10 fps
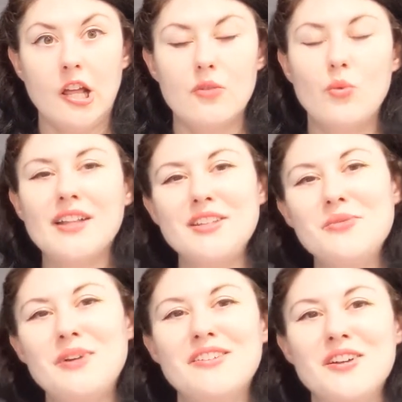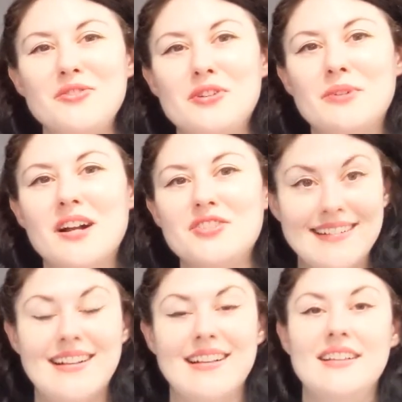while you work on your project.
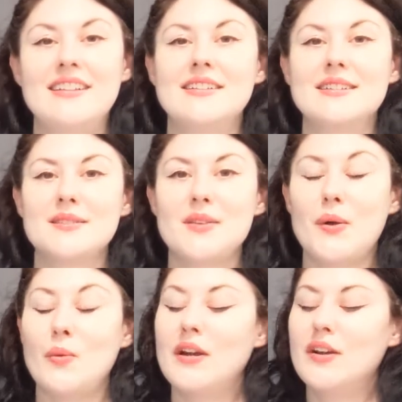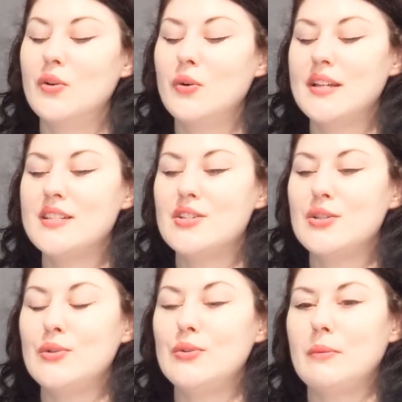So we're going
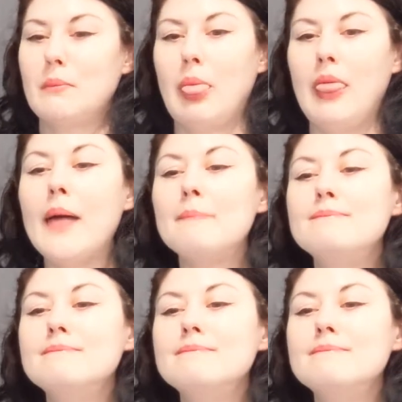to, let's